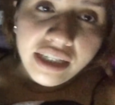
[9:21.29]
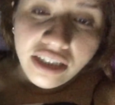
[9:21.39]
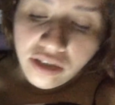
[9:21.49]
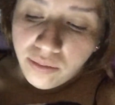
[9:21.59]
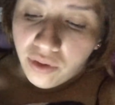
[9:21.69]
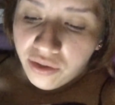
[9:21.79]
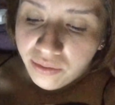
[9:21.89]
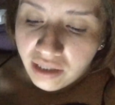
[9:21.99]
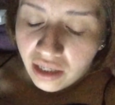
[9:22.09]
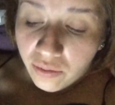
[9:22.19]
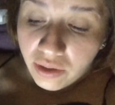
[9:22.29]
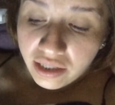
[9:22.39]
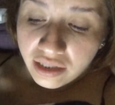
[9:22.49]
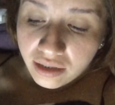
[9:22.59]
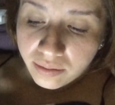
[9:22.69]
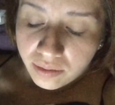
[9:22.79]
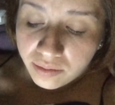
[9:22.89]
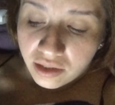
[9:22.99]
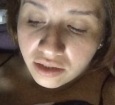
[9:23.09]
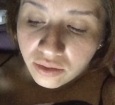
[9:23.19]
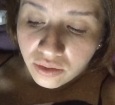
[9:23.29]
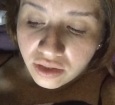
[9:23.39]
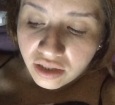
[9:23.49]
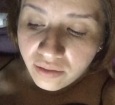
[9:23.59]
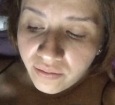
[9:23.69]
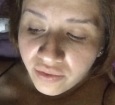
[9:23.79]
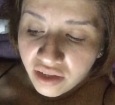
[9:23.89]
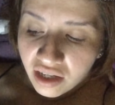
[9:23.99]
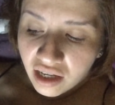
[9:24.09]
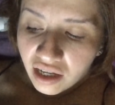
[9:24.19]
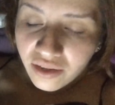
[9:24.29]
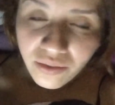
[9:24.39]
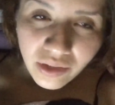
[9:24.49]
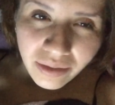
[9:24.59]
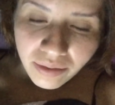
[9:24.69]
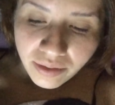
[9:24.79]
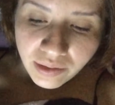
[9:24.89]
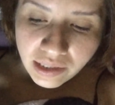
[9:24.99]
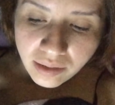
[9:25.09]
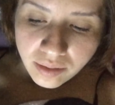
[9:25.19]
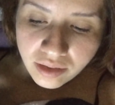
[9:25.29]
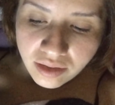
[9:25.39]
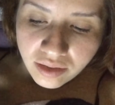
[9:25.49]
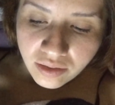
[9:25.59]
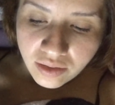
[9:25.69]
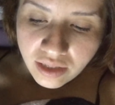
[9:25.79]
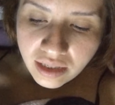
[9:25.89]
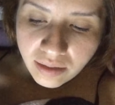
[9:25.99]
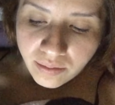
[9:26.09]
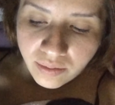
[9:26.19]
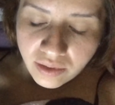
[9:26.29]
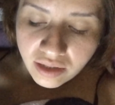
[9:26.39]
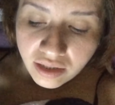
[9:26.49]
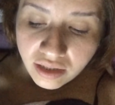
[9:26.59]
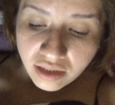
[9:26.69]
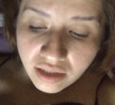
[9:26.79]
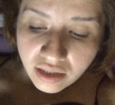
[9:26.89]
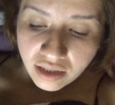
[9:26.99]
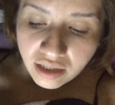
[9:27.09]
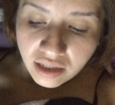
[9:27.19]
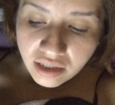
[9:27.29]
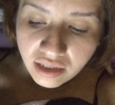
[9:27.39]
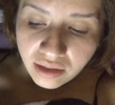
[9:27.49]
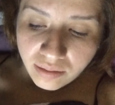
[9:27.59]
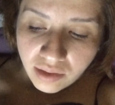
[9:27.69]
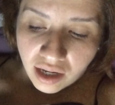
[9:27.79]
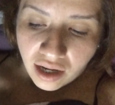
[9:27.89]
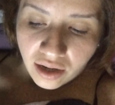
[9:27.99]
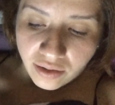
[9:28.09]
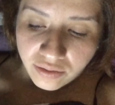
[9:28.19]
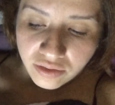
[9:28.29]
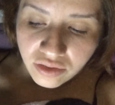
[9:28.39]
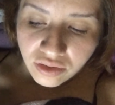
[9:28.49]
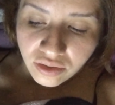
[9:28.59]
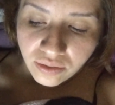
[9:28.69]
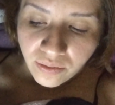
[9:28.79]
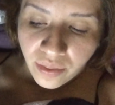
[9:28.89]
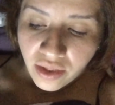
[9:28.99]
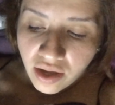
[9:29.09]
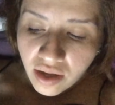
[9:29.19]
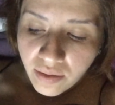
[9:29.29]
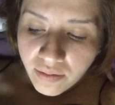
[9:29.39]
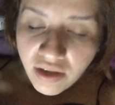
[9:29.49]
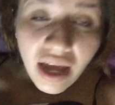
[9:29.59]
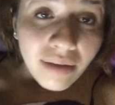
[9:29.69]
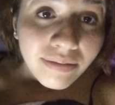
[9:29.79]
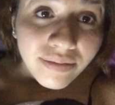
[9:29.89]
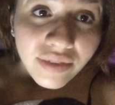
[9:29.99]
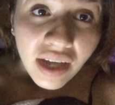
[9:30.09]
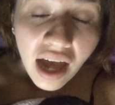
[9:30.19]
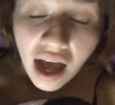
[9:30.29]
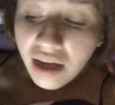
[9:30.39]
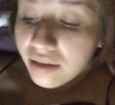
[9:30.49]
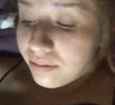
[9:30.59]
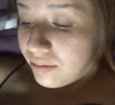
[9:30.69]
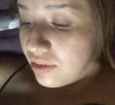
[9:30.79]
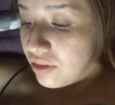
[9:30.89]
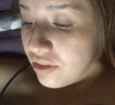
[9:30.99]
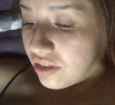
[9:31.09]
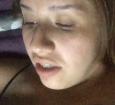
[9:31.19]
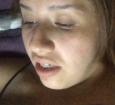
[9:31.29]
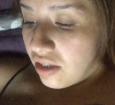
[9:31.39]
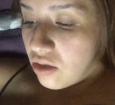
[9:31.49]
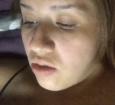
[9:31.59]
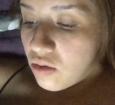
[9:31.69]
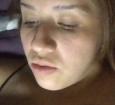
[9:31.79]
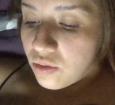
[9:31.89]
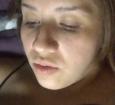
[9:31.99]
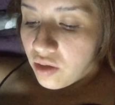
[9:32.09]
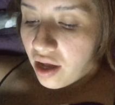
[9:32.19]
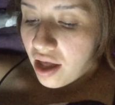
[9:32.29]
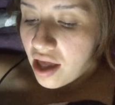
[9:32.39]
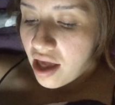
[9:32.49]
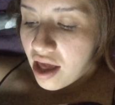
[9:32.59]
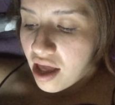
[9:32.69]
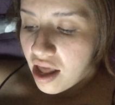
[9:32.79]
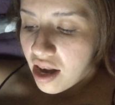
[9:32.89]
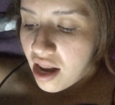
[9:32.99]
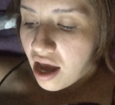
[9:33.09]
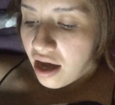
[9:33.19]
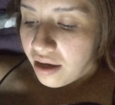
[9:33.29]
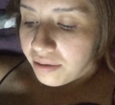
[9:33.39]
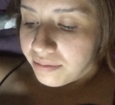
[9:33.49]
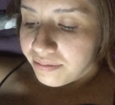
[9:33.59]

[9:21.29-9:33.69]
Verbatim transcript: and tomorrow when I wake up I'm gonna go there I don't really want to wake up that early but uh, I think I'm gonna have to but yeah I'm just gonna go and um,